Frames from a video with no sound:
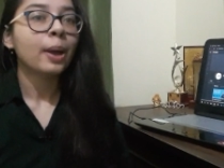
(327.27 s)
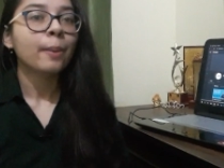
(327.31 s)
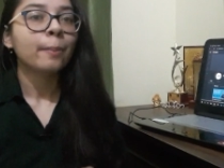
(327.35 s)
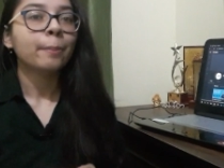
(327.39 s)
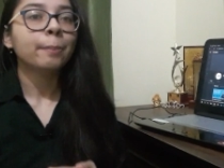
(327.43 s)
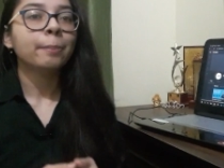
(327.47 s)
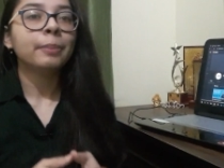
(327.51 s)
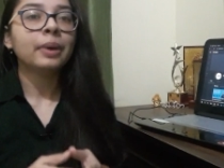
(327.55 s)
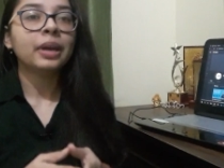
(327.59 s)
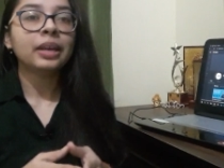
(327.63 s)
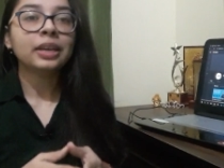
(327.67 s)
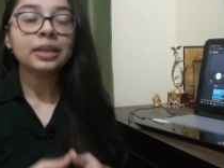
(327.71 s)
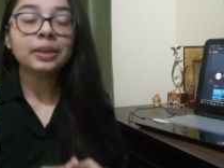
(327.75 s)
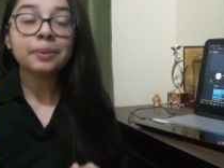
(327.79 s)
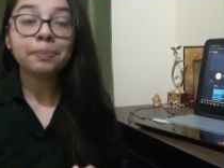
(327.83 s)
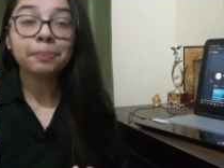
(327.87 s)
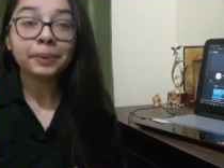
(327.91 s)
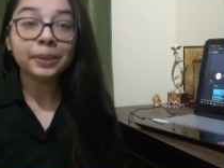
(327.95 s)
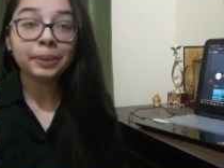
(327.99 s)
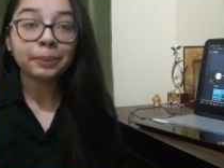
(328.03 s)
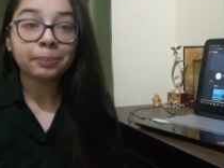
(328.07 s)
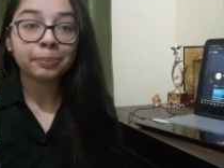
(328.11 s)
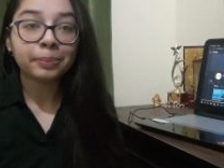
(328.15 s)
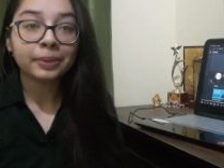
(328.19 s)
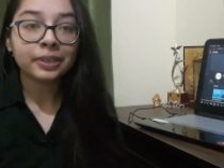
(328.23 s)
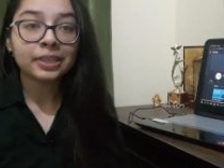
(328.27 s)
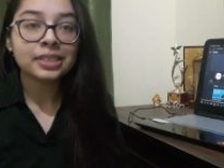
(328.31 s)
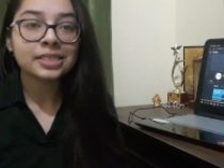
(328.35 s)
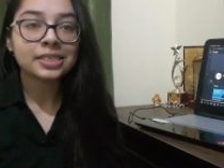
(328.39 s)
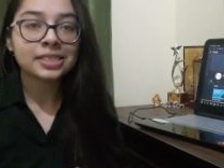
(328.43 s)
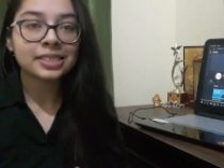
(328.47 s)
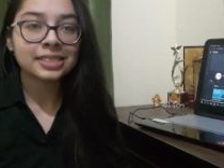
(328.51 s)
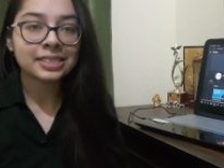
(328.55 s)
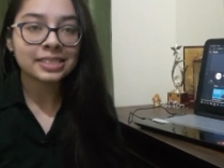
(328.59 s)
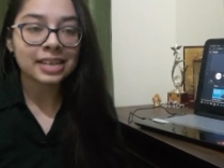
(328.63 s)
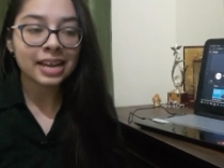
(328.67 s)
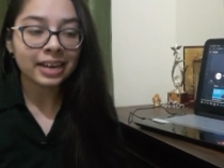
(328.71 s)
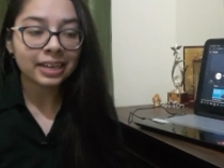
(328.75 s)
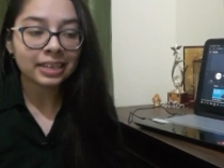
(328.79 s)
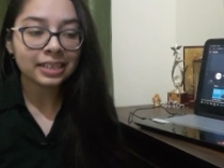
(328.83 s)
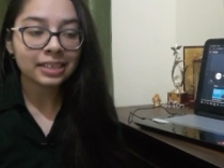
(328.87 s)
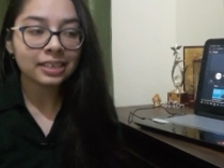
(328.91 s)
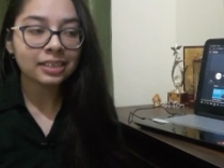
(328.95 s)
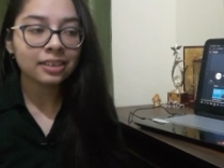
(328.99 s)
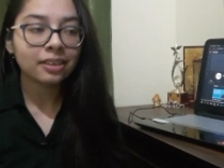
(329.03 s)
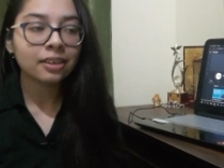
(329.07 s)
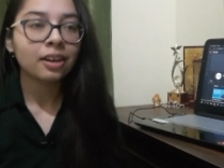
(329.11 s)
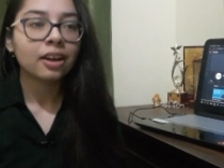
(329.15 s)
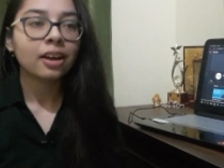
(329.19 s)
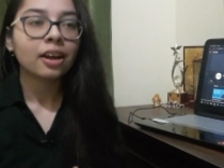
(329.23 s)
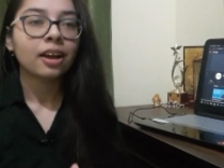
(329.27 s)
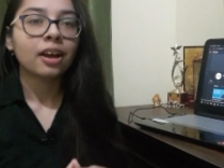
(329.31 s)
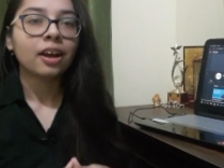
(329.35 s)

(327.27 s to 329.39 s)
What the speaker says: Many people send